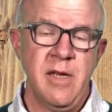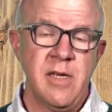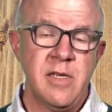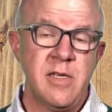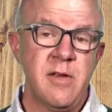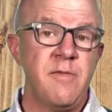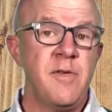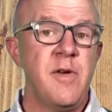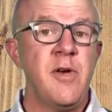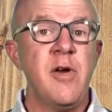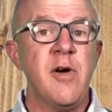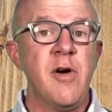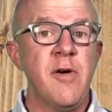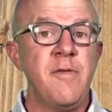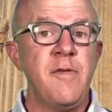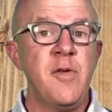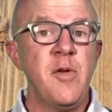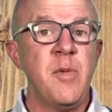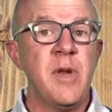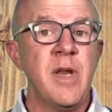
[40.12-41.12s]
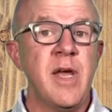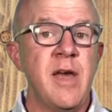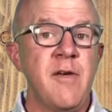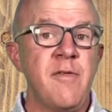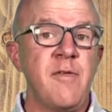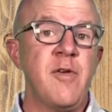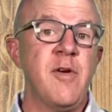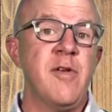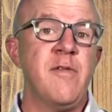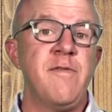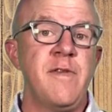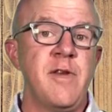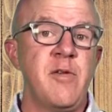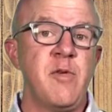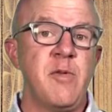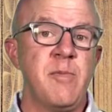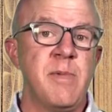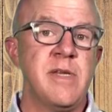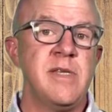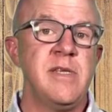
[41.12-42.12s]
So very often when I have conflict
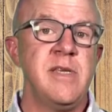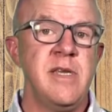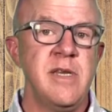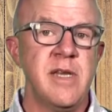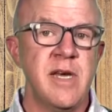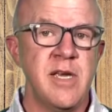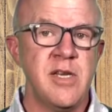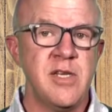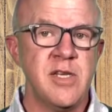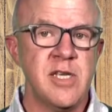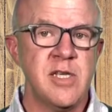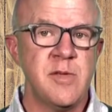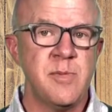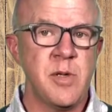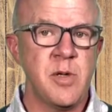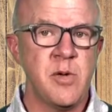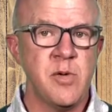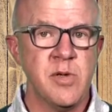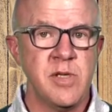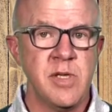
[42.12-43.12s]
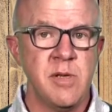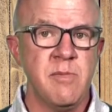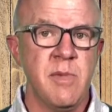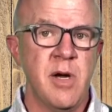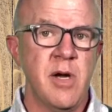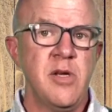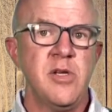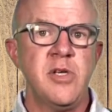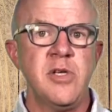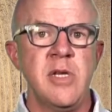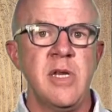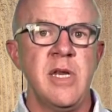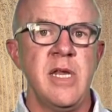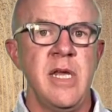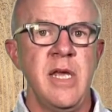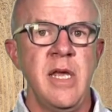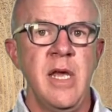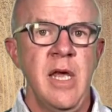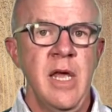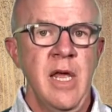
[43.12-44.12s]
with my teenager, it's because
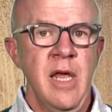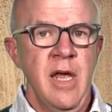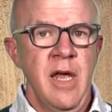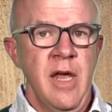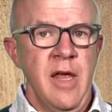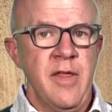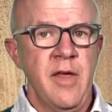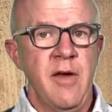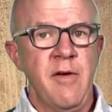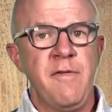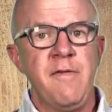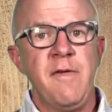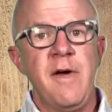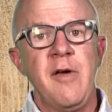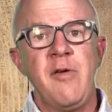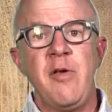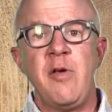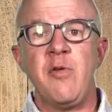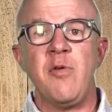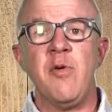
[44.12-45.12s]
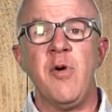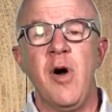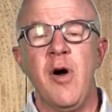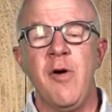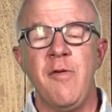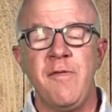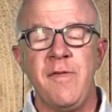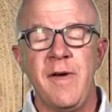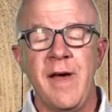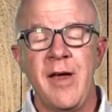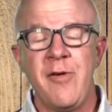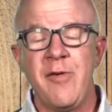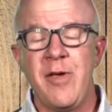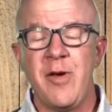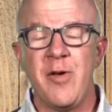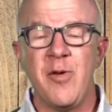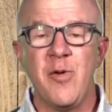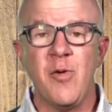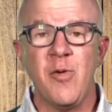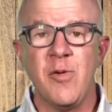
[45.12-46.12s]
emotionally they are firing
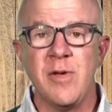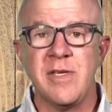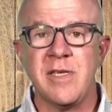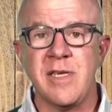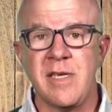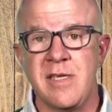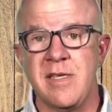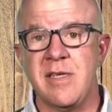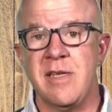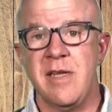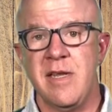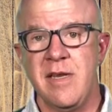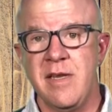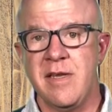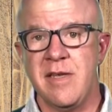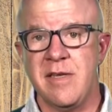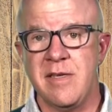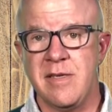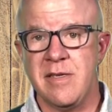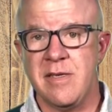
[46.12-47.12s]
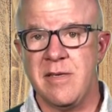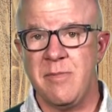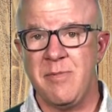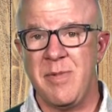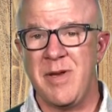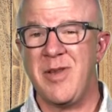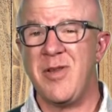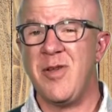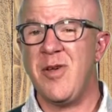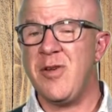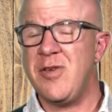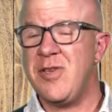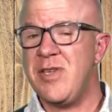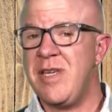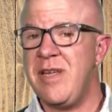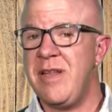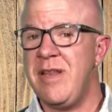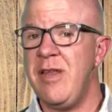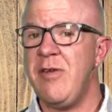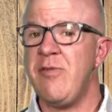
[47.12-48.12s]
on all 6 cylinders, but
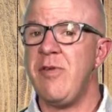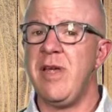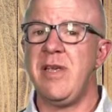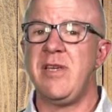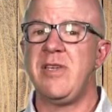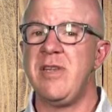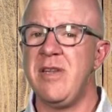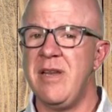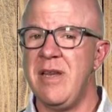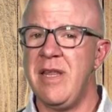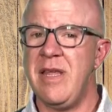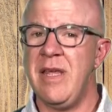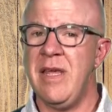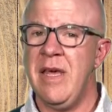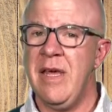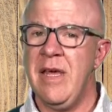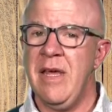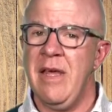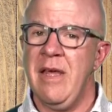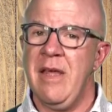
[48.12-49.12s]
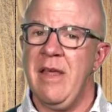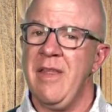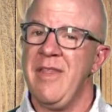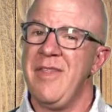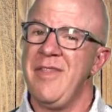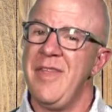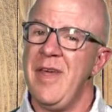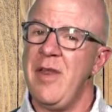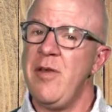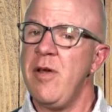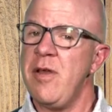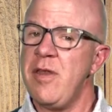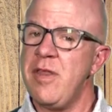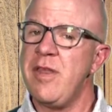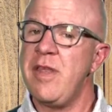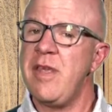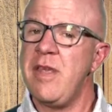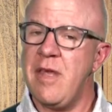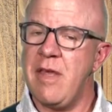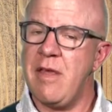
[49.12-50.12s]
logically, rationally, they're not
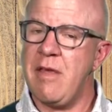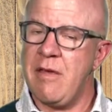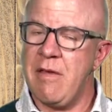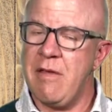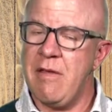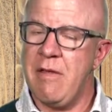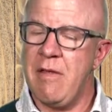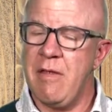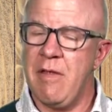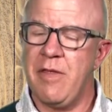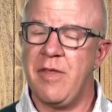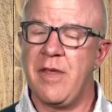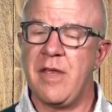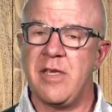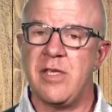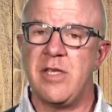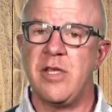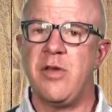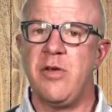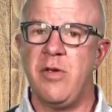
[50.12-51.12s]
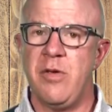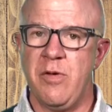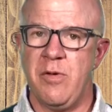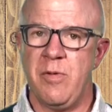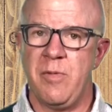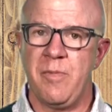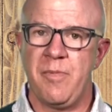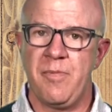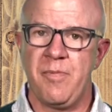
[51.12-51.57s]
thinking things through.